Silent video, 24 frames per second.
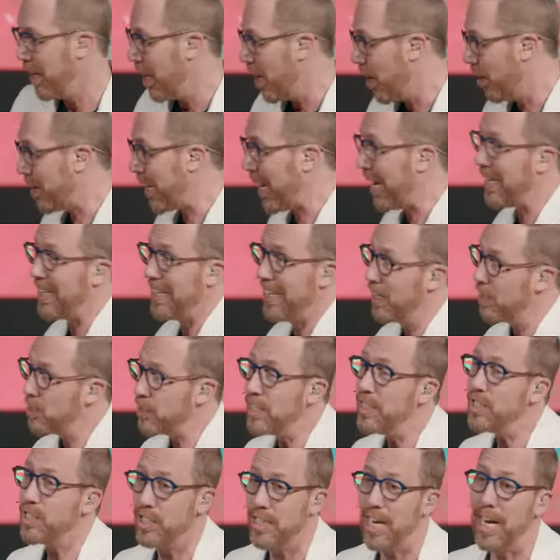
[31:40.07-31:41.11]
Okay, guilt
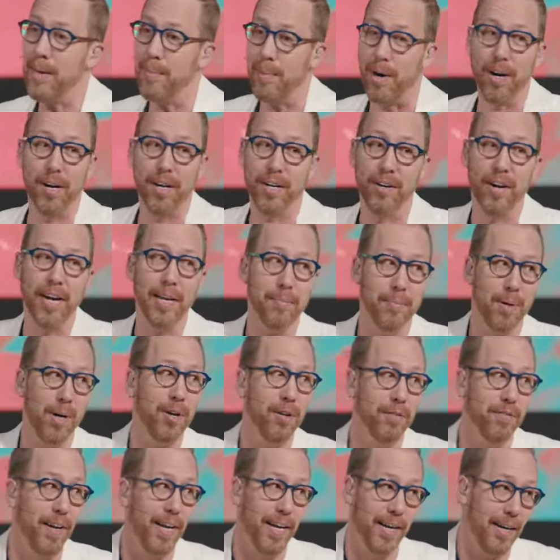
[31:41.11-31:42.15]
and shame are a great
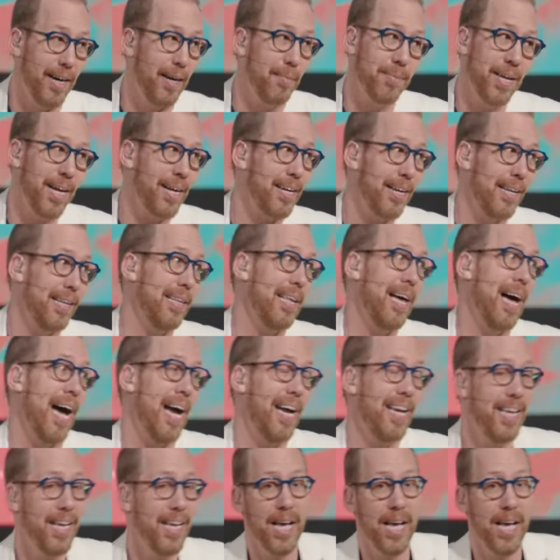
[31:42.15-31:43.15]
motivator, I'm not gonna lie.